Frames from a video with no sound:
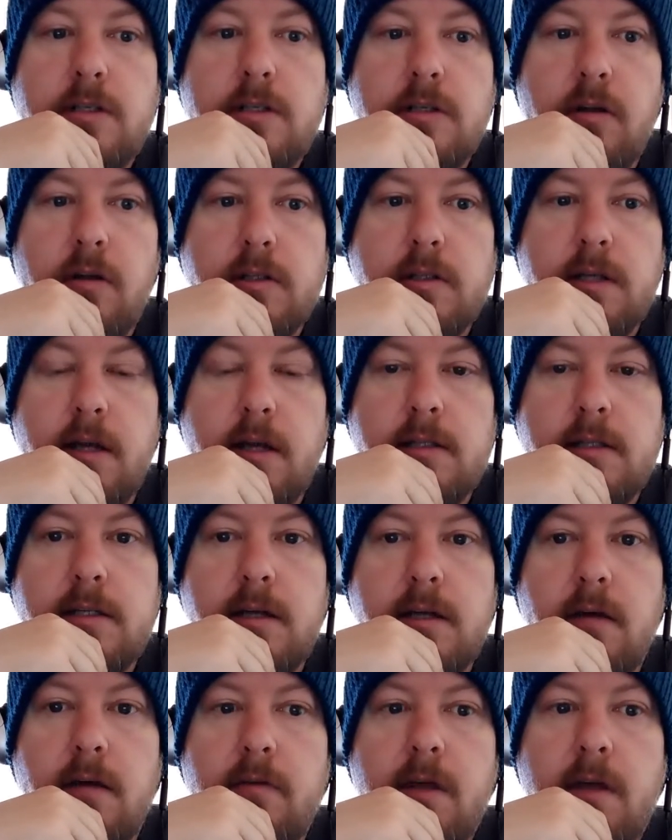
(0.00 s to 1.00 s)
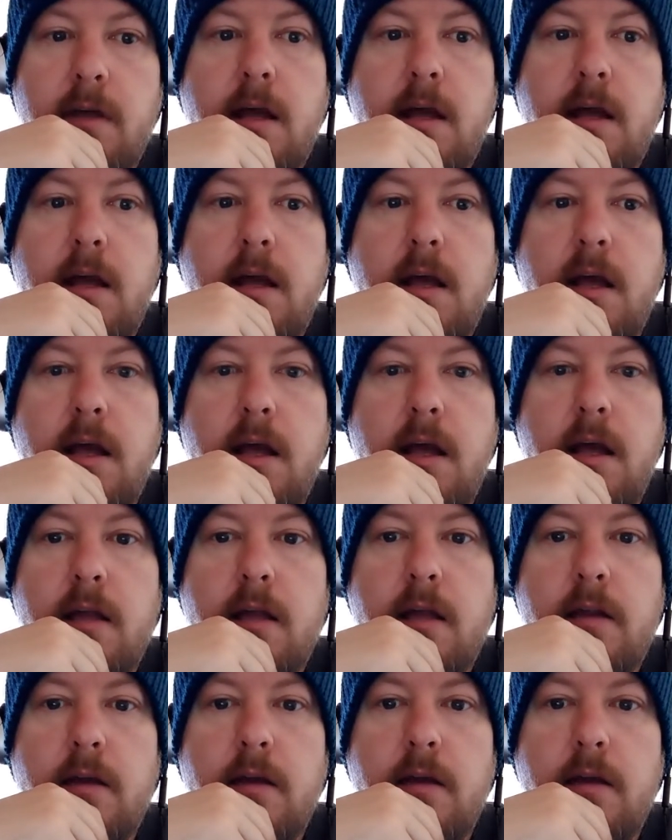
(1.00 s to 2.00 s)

and all this kind of stuff. And